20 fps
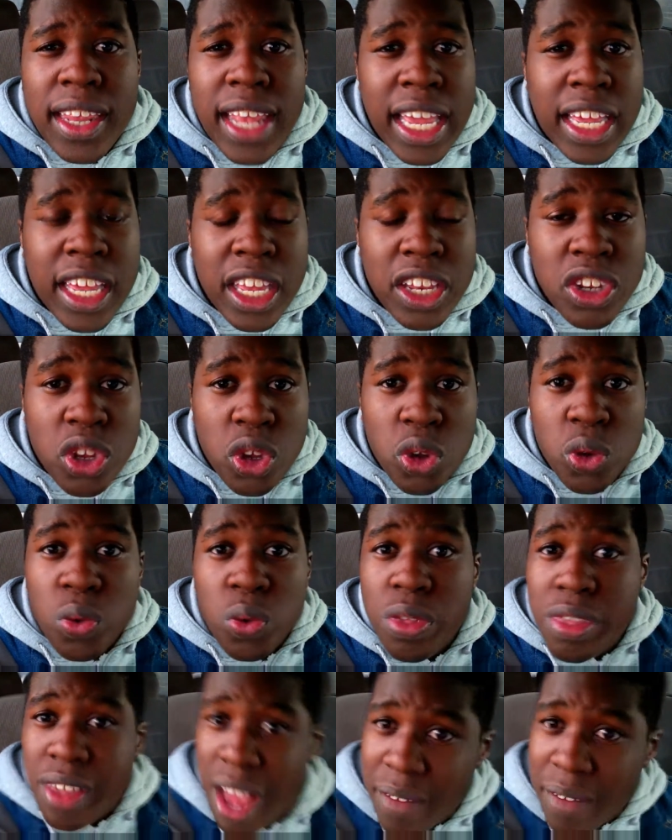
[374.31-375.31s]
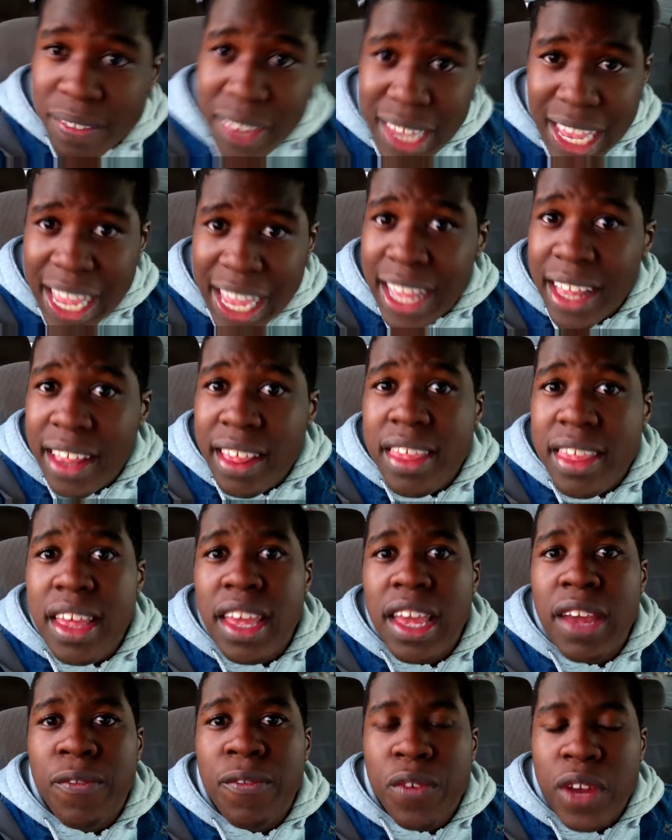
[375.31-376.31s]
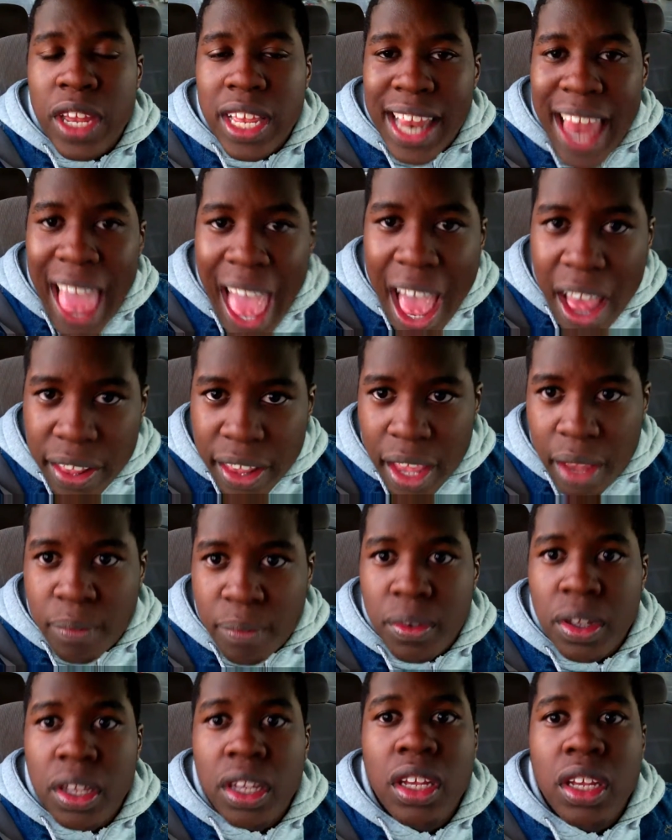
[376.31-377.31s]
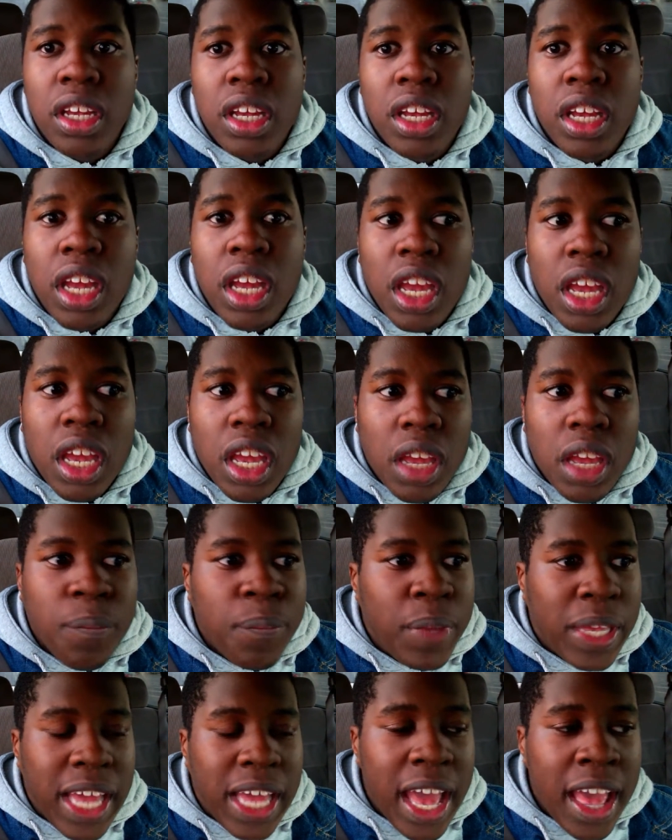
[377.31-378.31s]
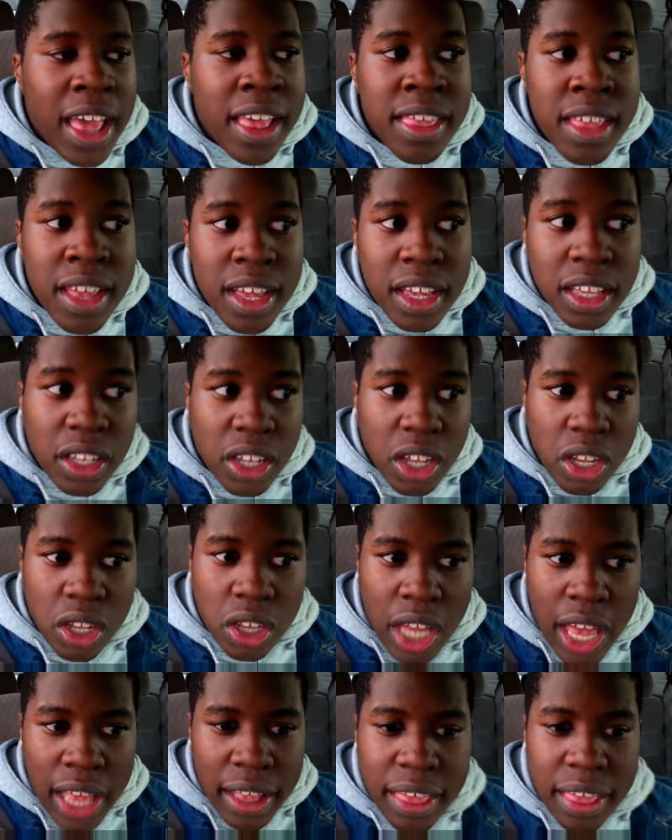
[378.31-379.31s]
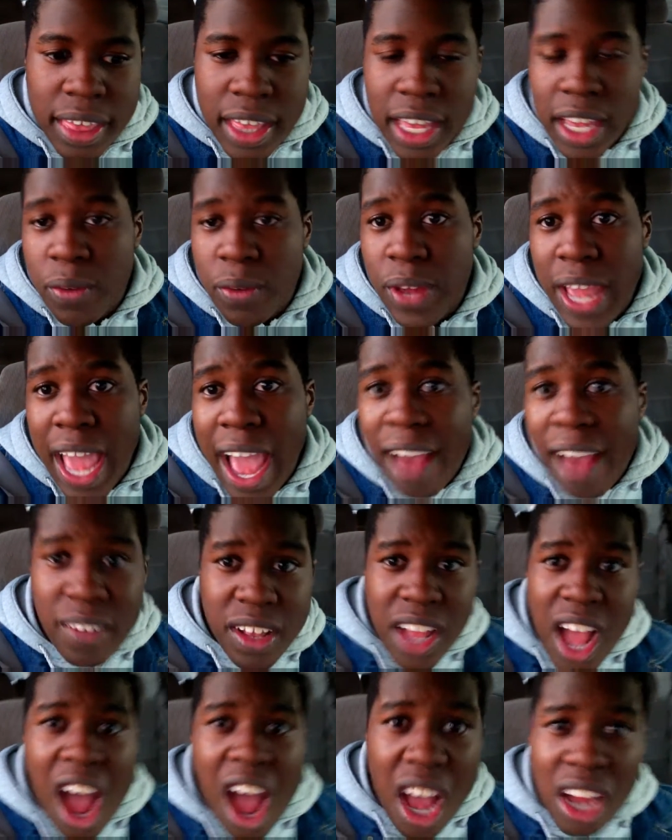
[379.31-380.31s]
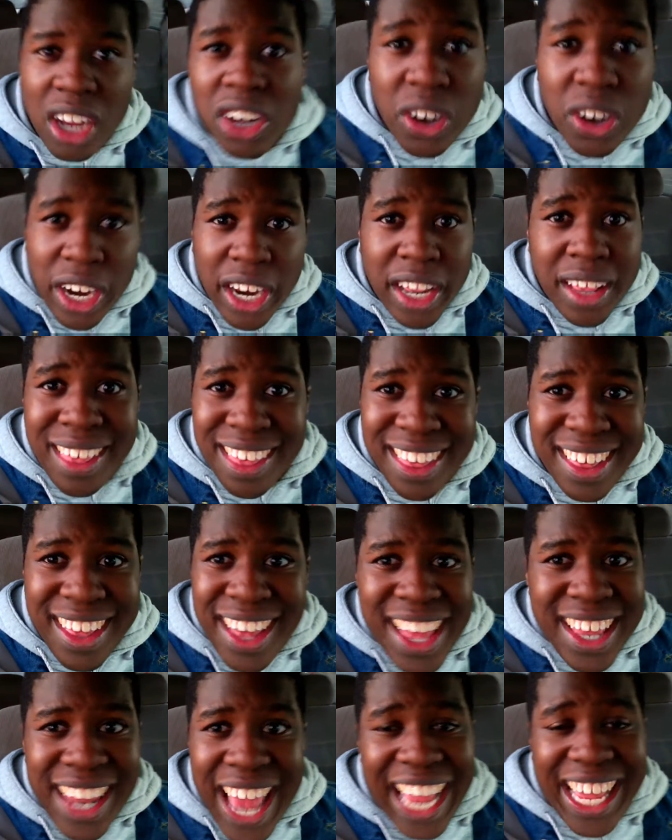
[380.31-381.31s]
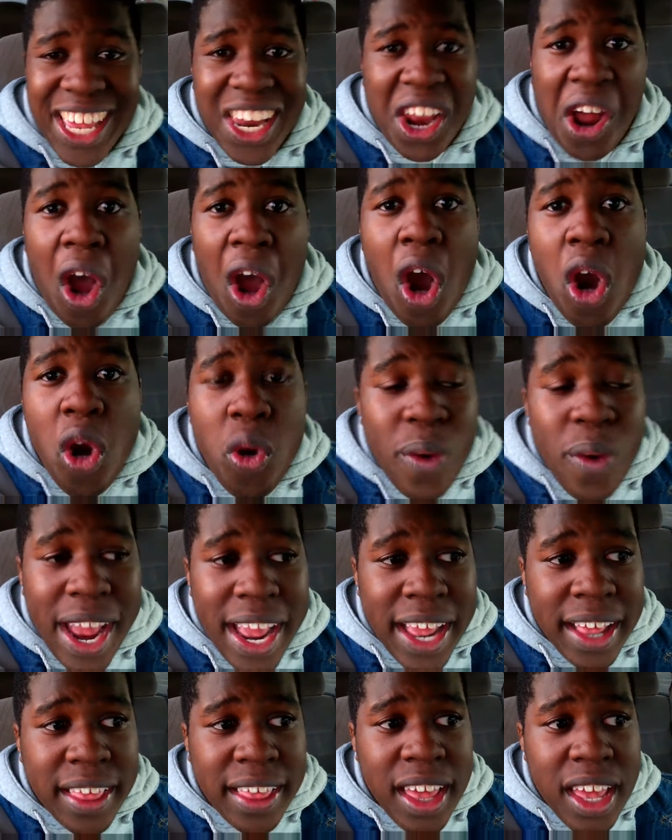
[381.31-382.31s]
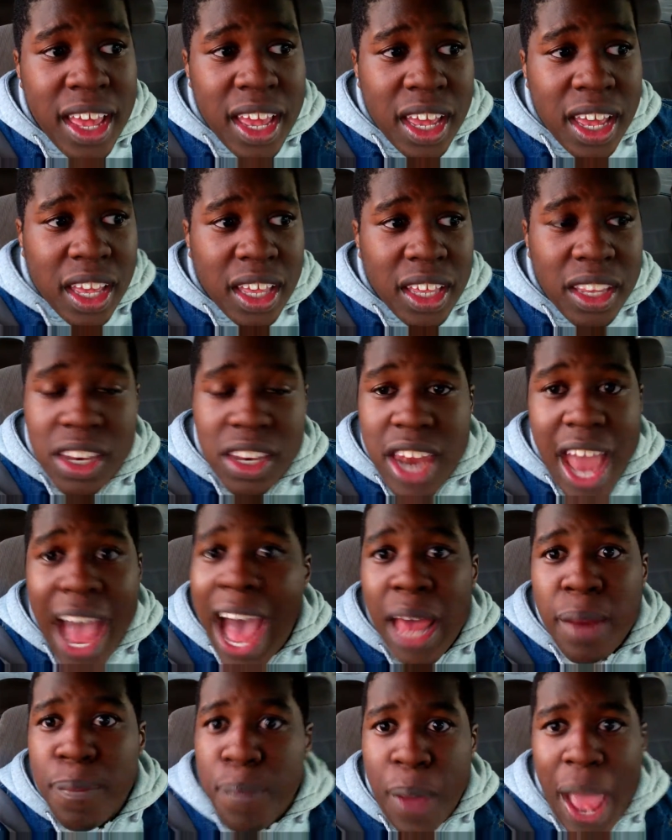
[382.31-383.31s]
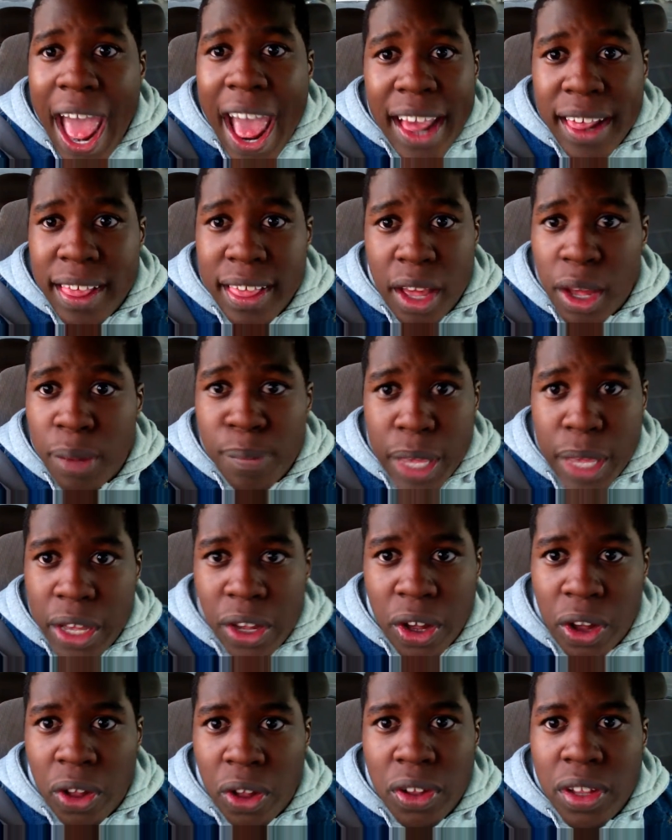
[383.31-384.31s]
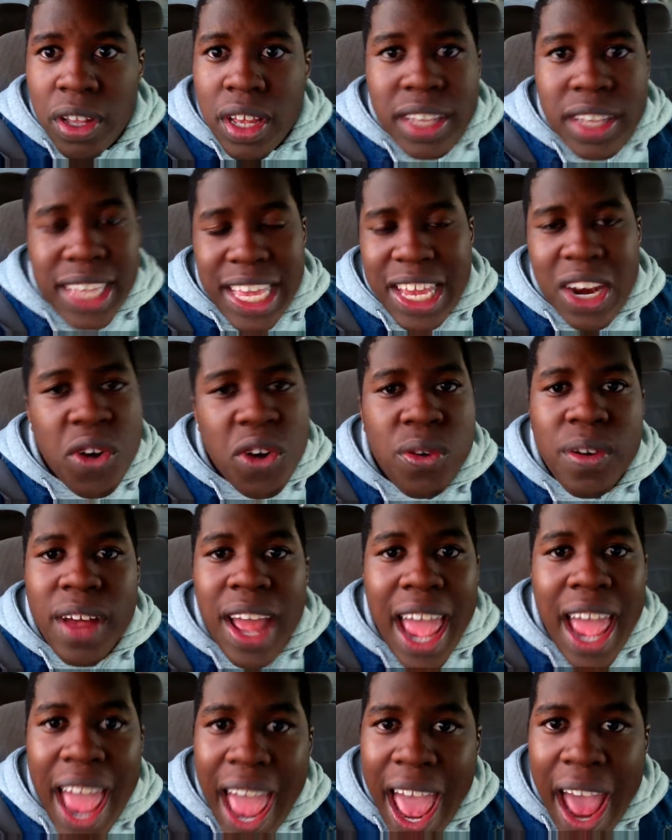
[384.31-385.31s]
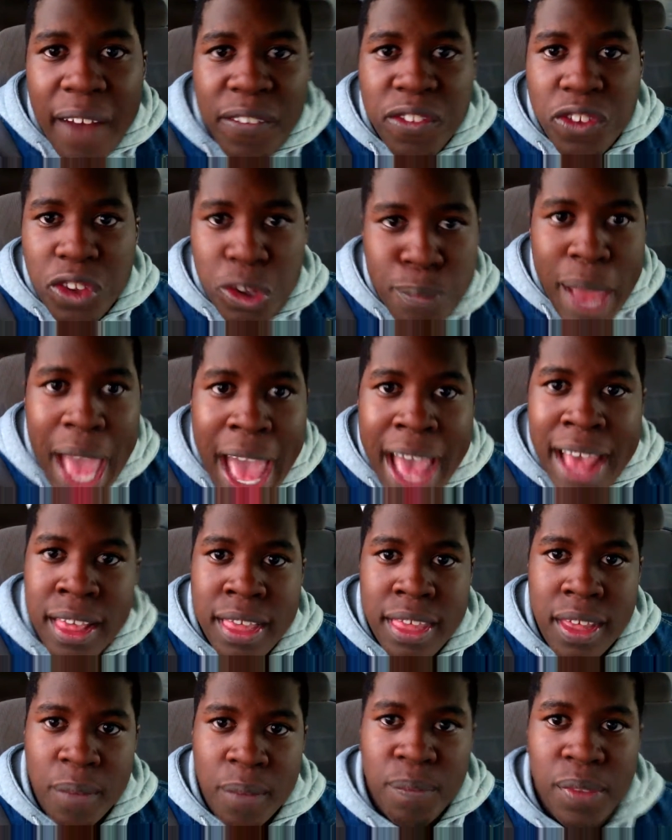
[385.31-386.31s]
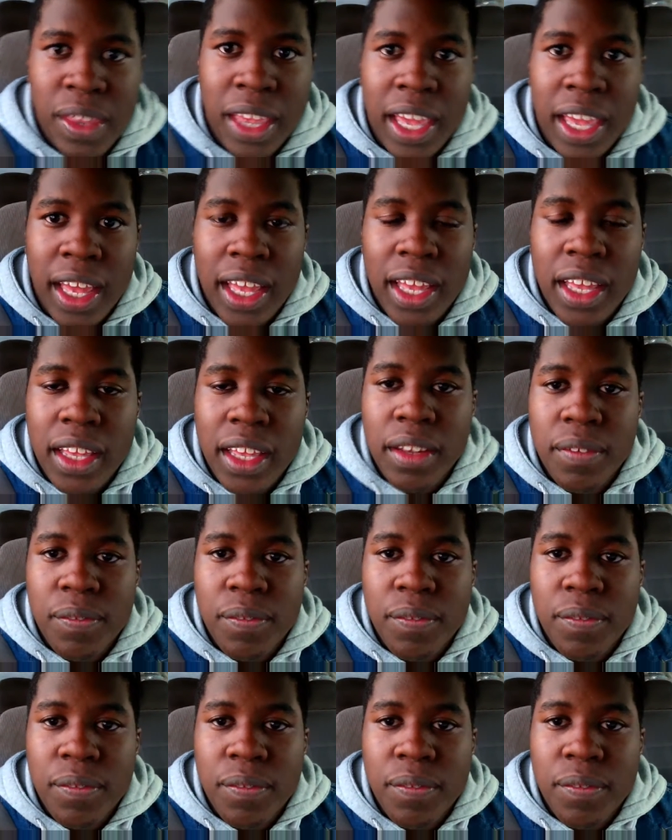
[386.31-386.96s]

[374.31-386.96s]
They can do some things if we allow them. Because, let's see, we have Congress that can always not pass a bill. They don't have to pass something.